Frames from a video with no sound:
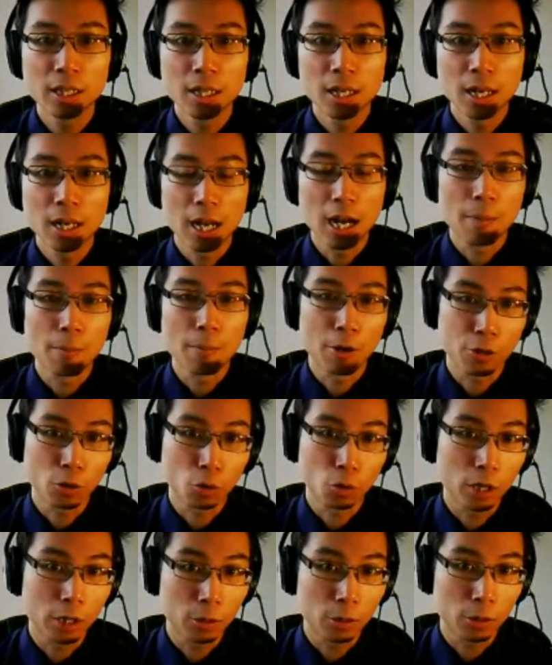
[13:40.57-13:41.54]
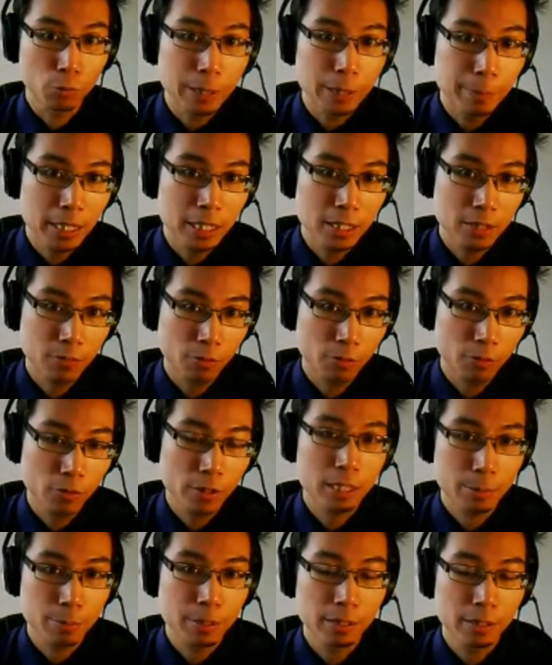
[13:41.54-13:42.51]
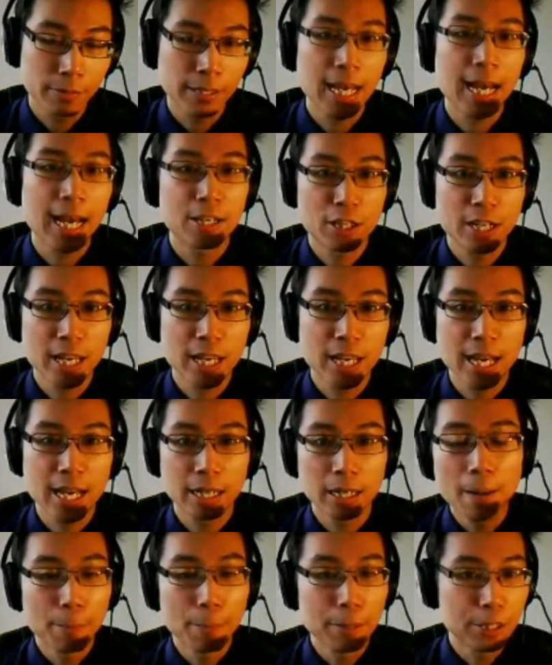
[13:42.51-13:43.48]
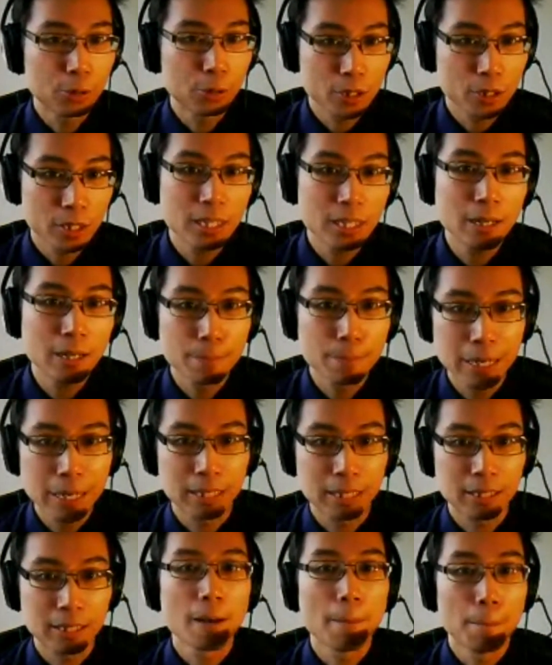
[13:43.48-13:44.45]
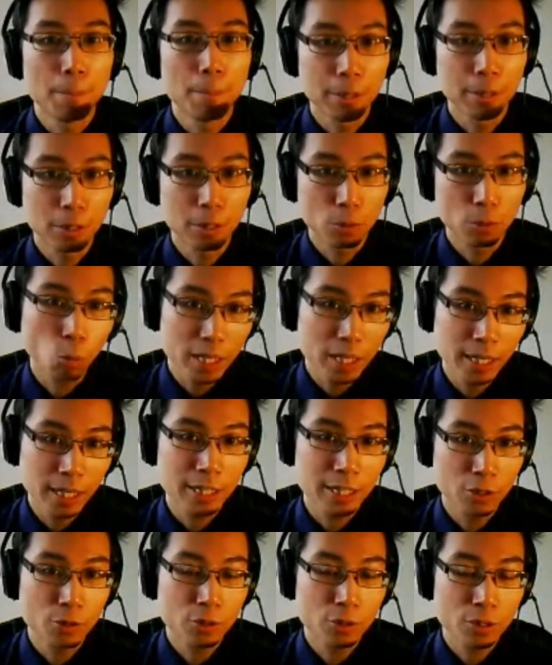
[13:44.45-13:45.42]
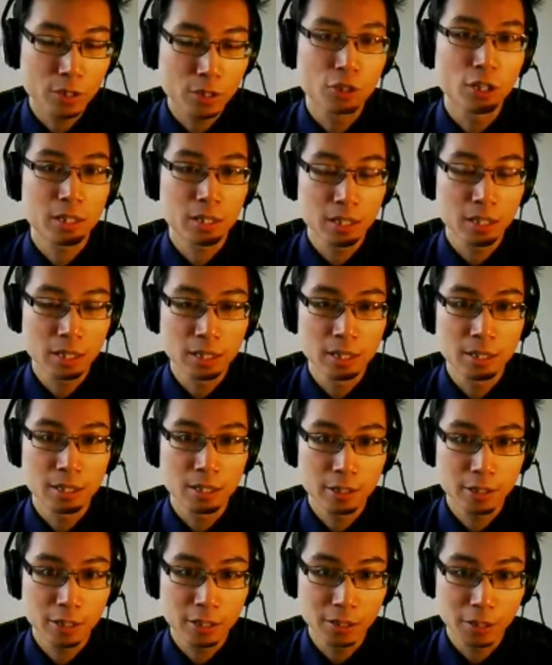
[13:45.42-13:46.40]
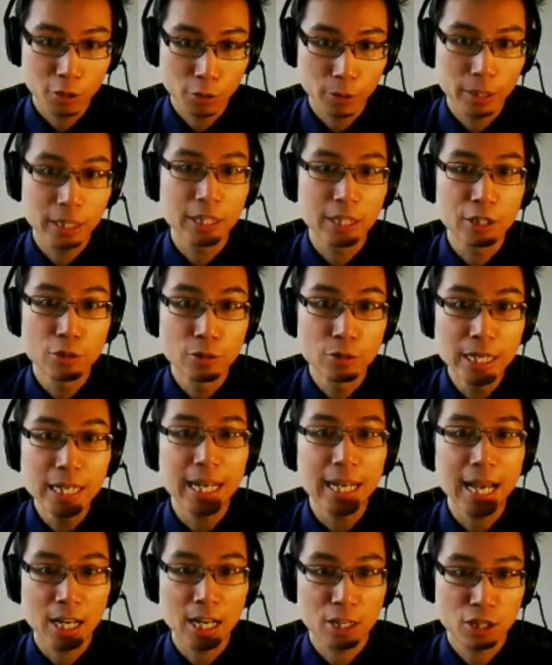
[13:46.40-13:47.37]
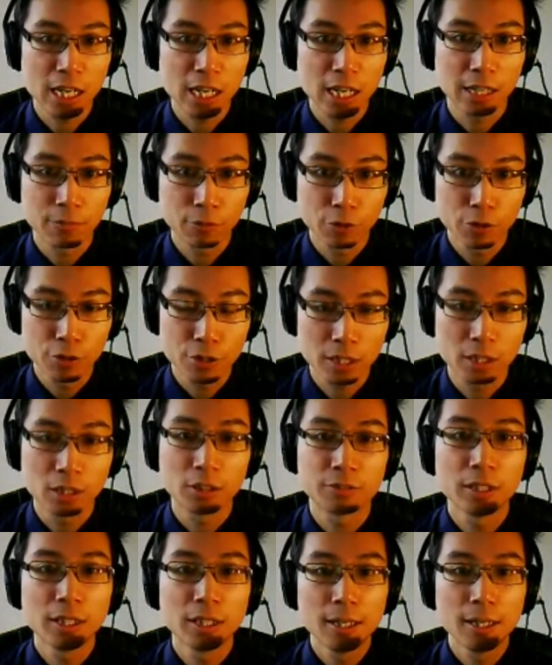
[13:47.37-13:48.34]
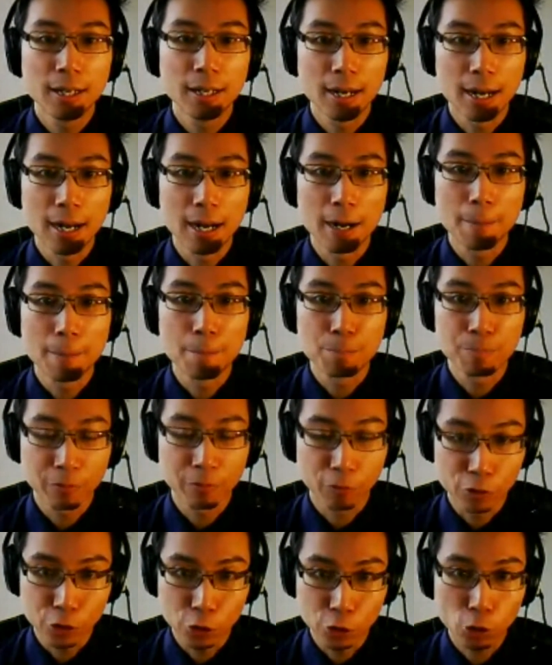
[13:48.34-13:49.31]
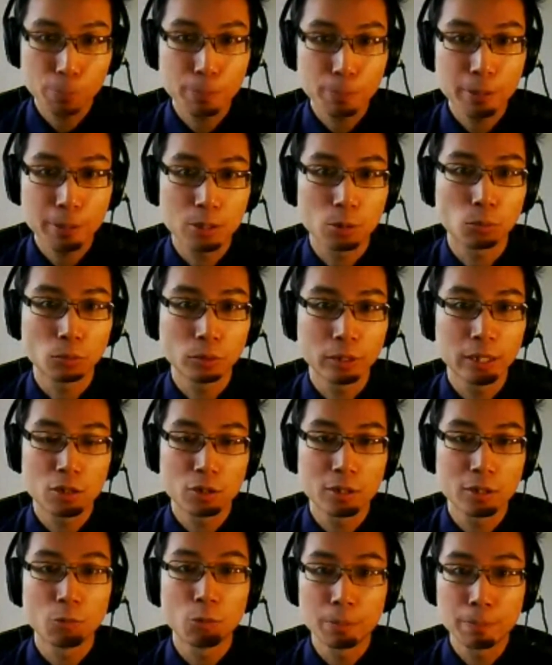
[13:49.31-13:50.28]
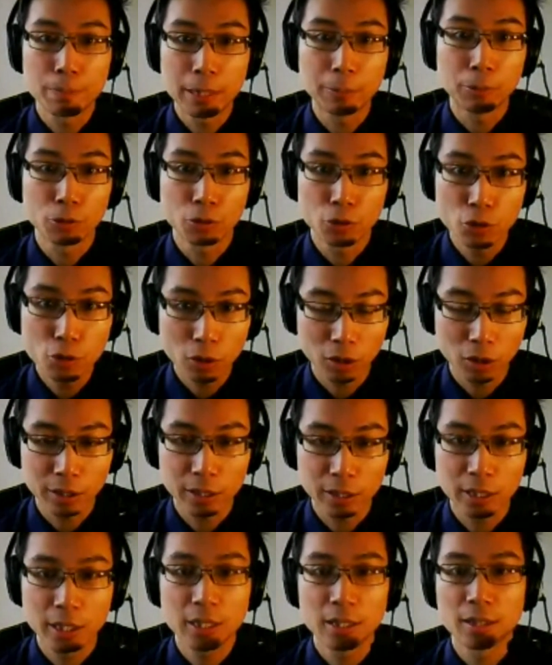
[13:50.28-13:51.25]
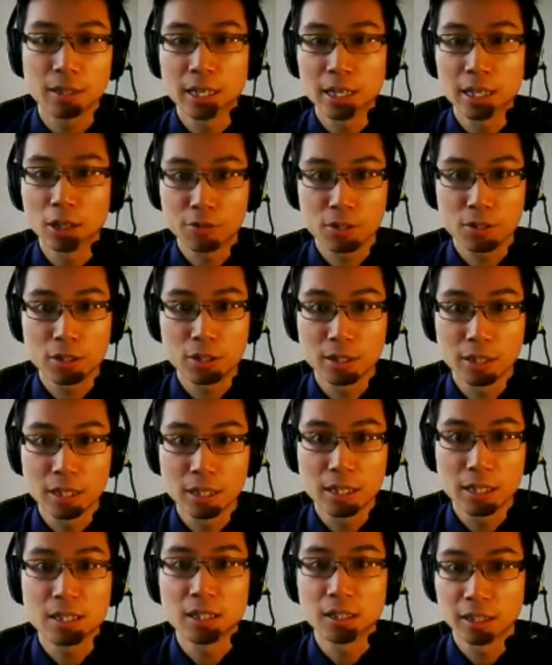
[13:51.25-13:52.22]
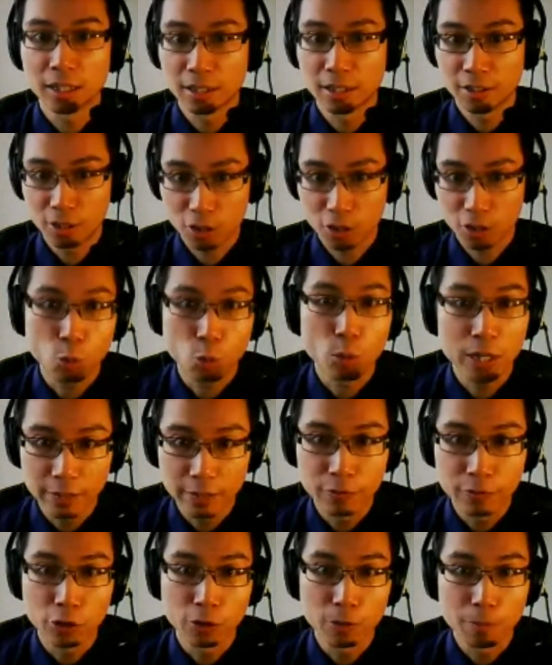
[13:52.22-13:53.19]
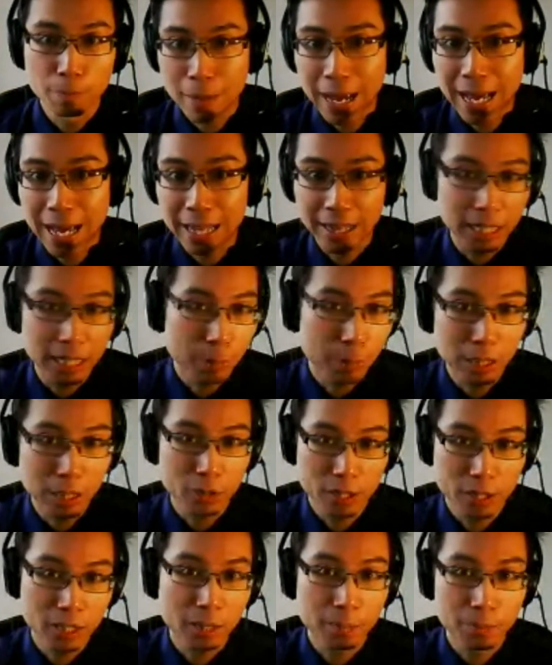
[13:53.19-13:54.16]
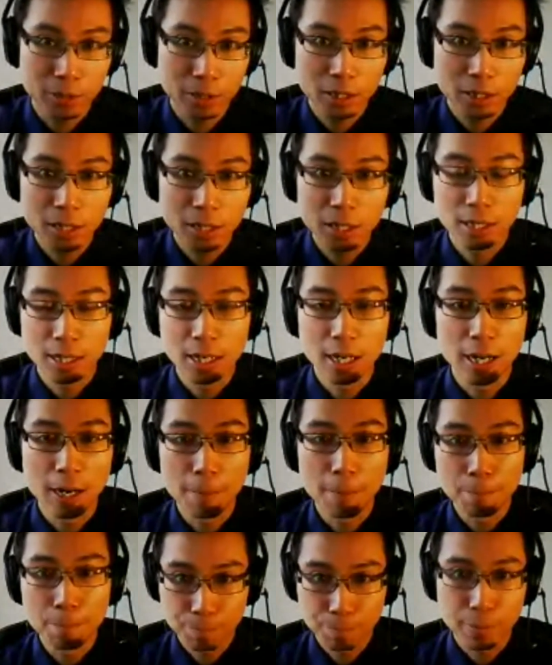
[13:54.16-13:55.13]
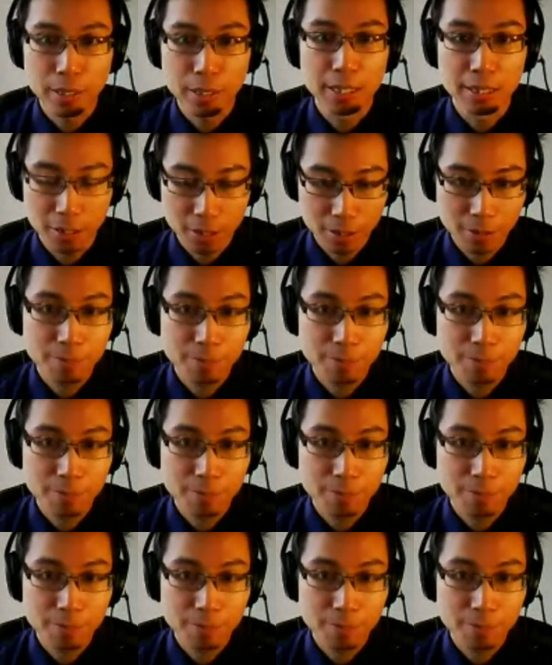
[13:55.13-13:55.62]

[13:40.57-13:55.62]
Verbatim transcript: Um, are there a lot of repins for that specific hashtag? But you'll see a mix. But the one thing I do suggest is to create a unique hashtag for yourself, um, for your pins only, so that when people do click it, they all of a sudden they see like twenty of your Manly Pinterest Tips um, pins.